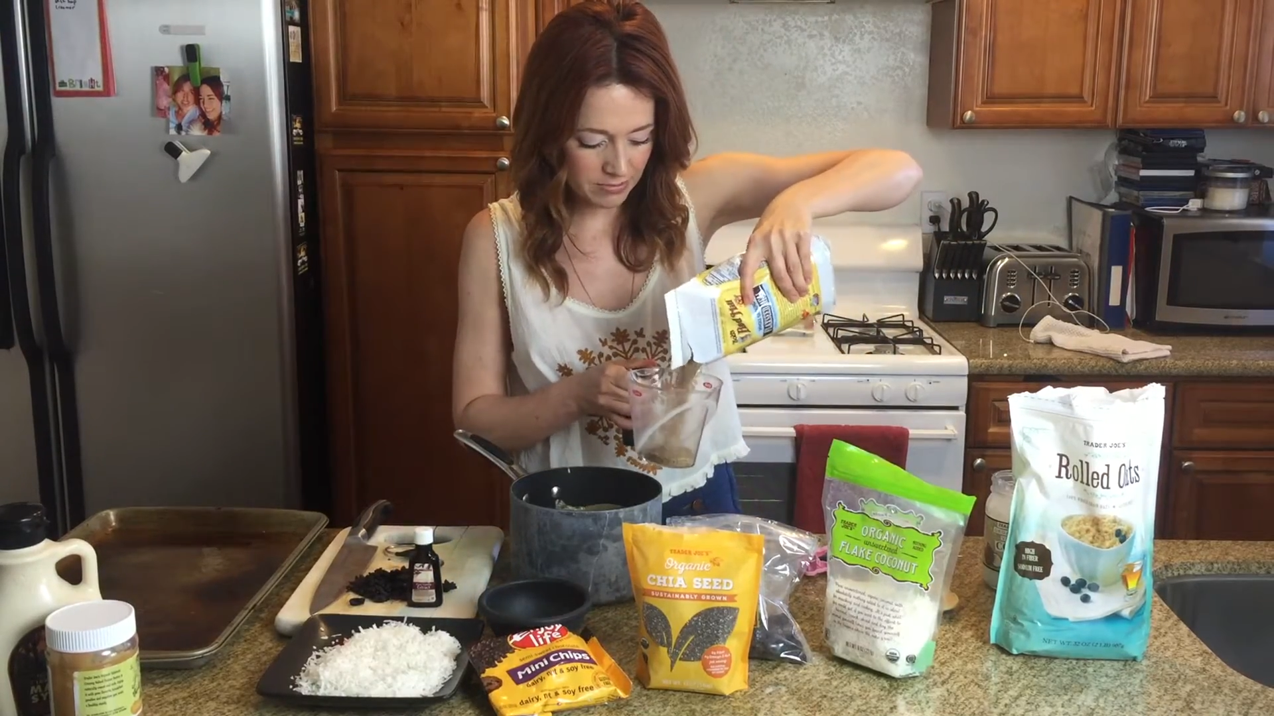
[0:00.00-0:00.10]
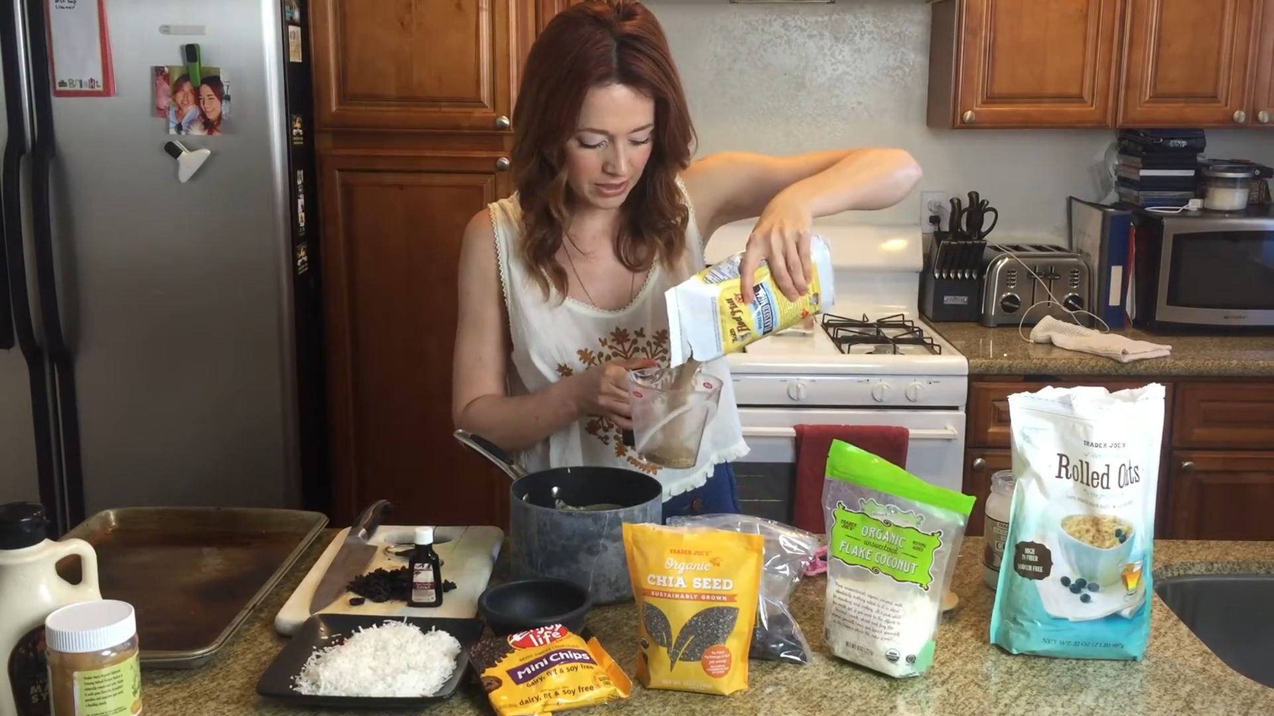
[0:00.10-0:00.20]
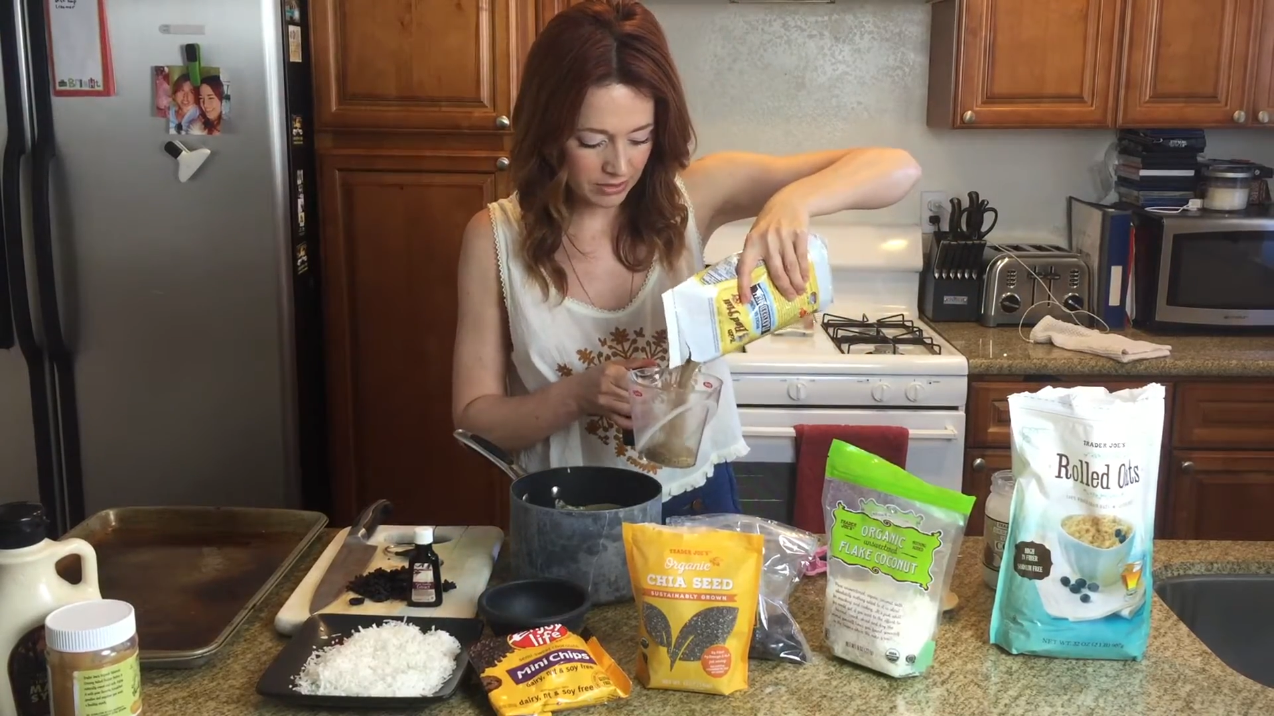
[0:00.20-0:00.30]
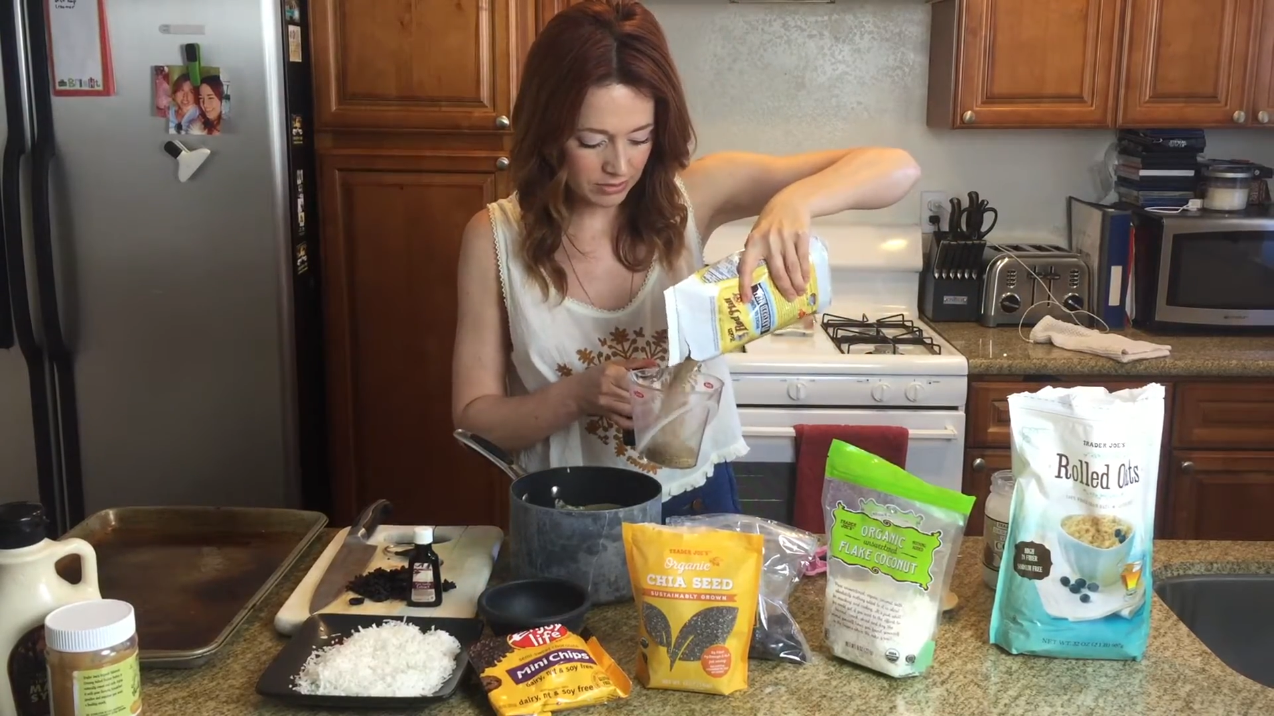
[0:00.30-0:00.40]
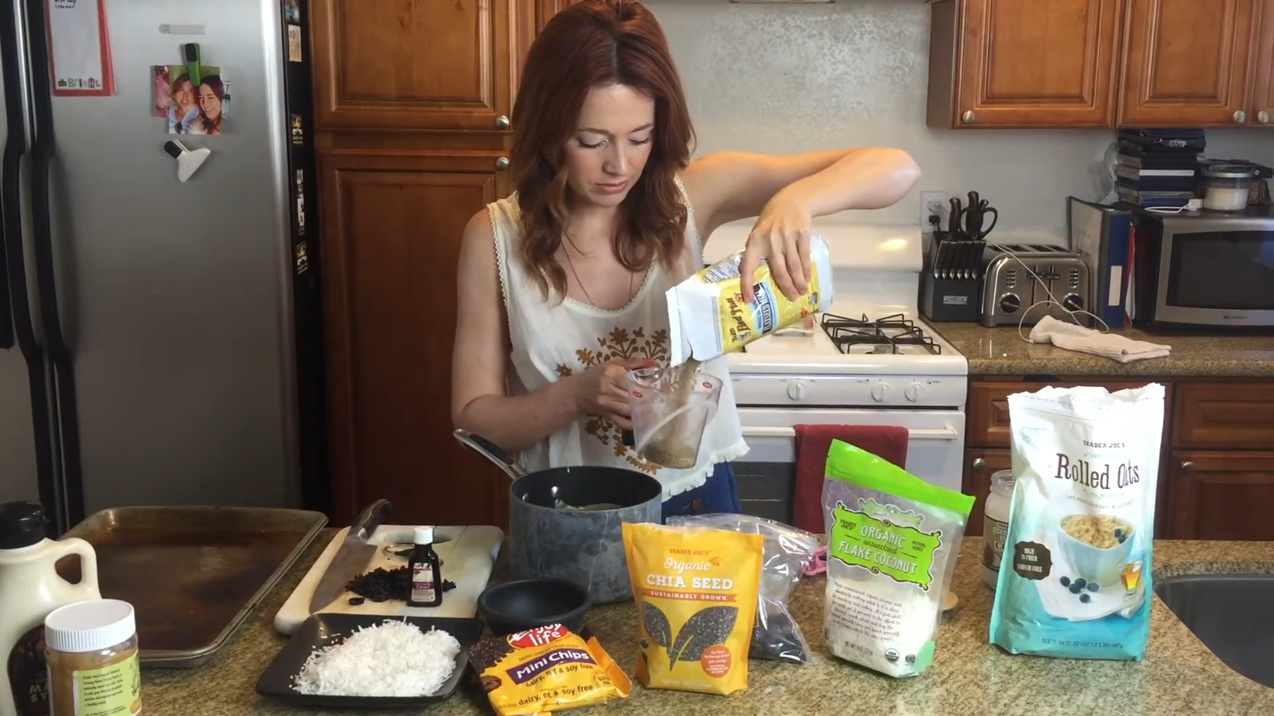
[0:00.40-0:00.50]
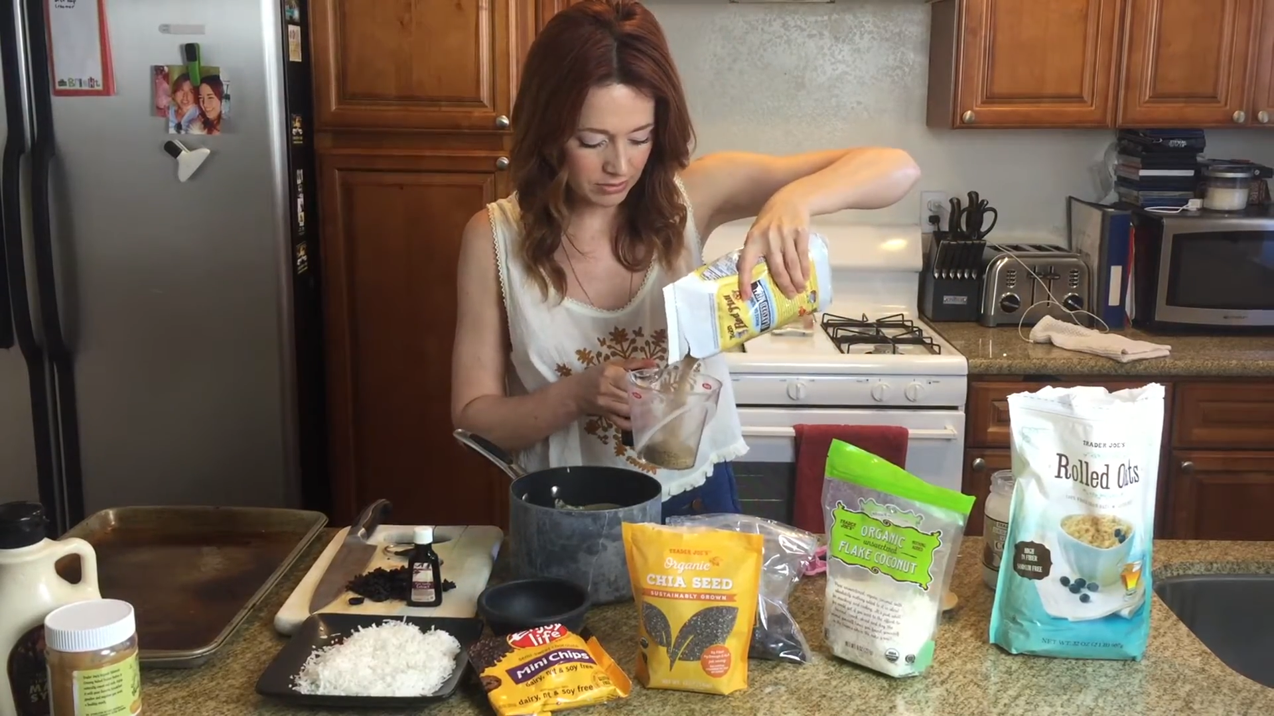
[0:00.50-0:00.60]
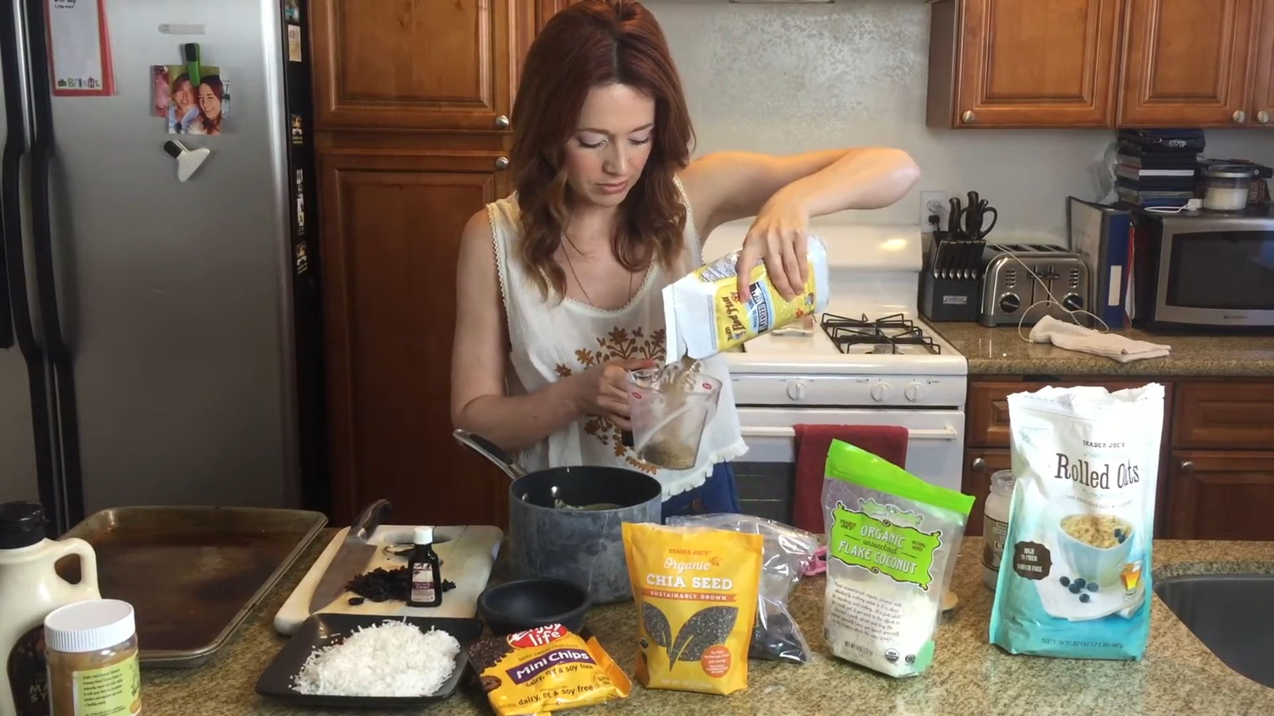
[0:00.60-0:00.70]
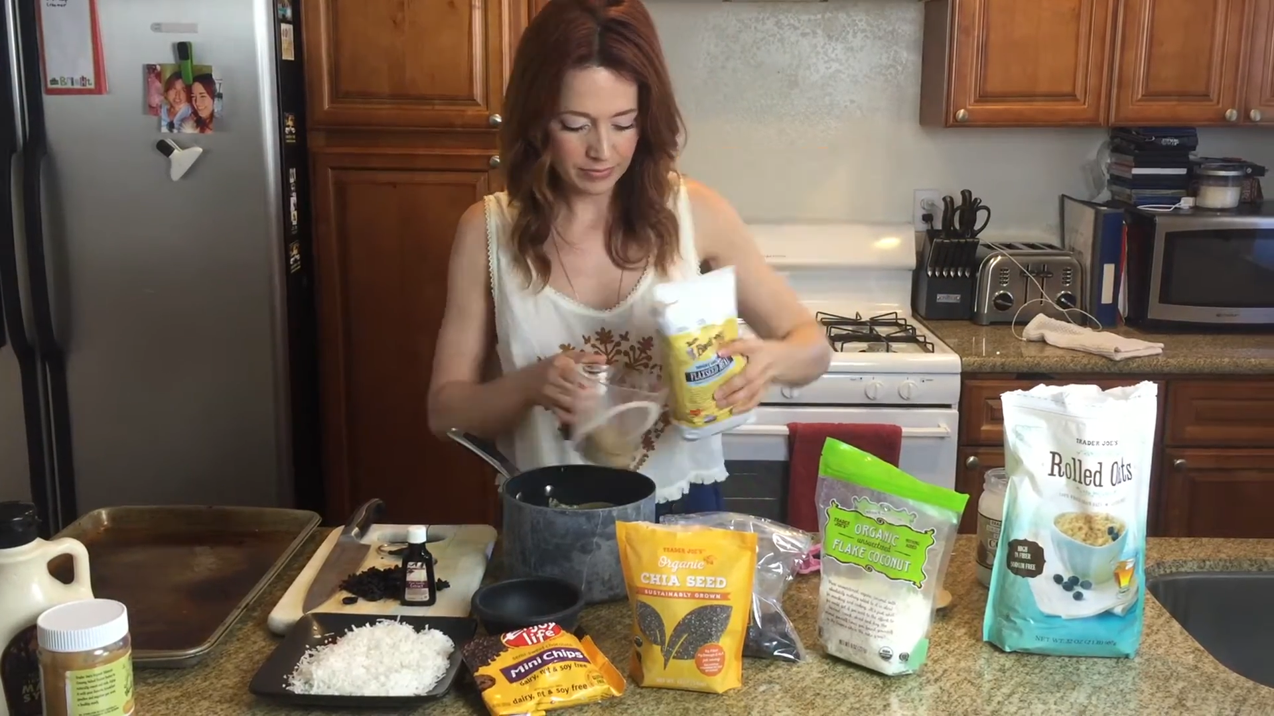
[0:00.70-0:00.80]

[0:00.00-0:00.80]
meal.